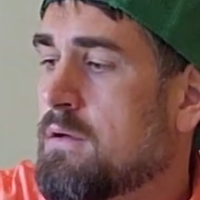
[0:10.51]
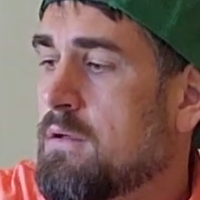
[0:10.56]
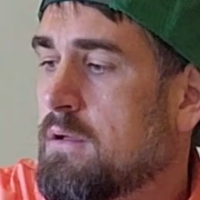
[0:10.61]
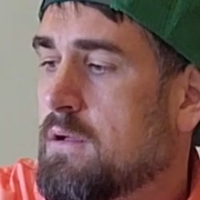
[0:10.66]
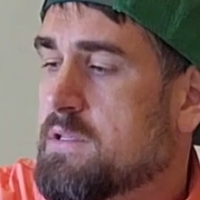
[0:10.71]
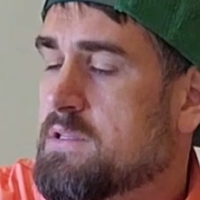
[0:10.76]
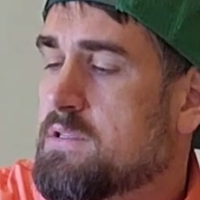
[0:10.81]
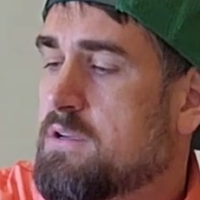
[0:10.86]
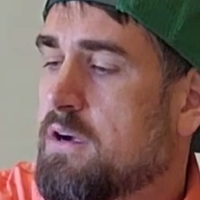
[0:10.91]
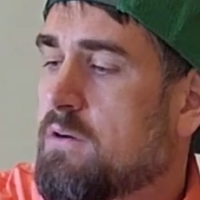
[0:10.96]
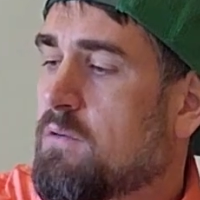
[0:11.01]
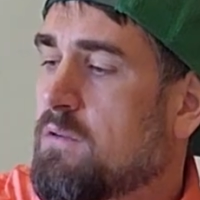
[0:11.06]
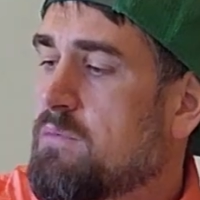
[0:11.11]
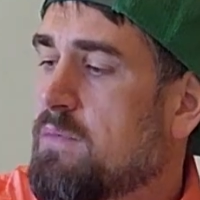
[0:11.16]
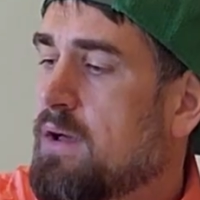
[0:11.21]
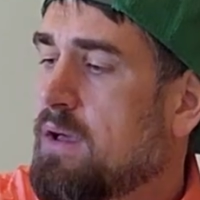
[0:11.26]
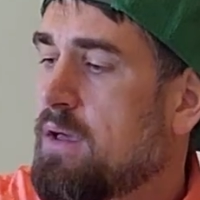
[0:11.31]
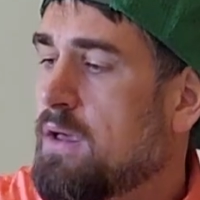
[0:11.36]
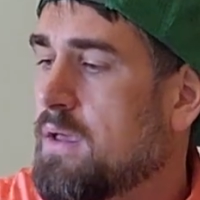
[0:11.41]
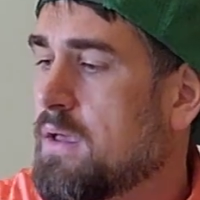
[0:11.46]
I'll start with
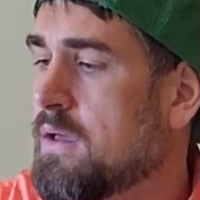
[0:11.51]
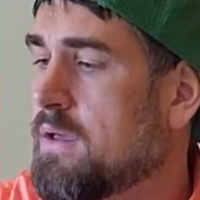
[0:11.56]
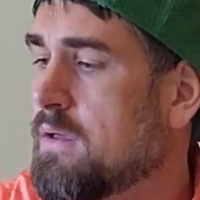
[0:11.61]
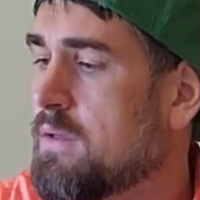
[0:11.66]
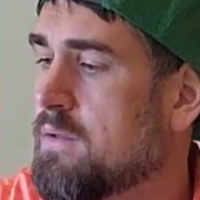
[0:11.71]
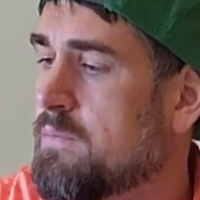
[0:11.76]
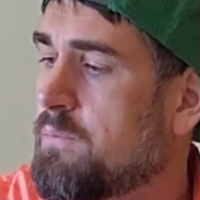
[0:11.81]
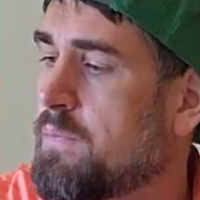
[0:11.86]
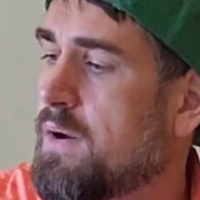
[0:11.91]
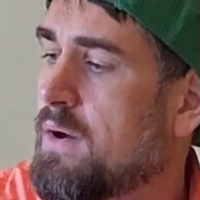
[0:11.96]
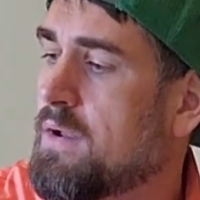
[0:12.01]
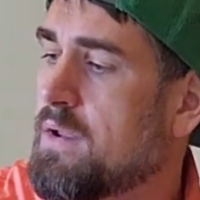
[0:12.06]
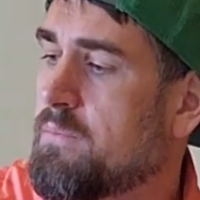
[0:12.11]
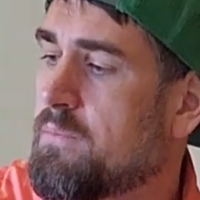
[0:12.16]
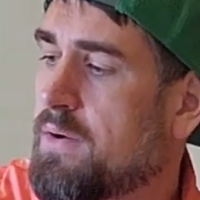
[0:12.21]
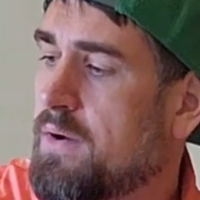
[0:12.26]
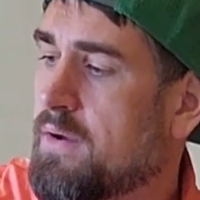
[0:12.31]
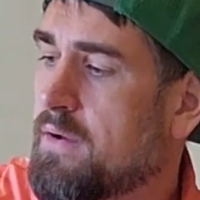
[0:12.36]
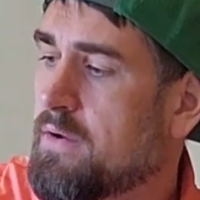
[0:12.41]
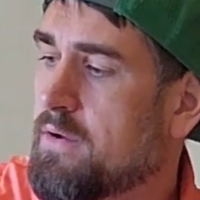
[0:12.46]
my putting
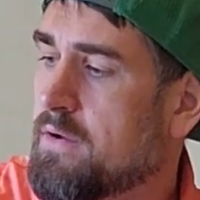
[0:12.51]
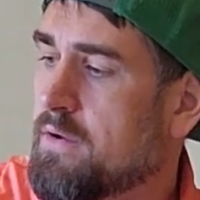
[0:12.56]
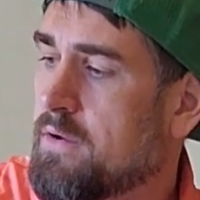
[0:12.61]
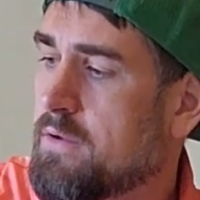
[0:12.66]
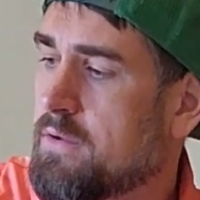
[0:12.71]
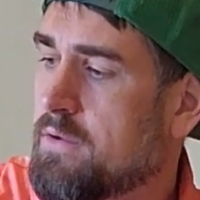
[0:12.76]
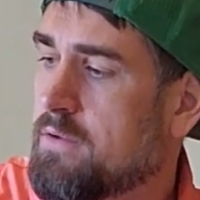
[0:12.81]
putter.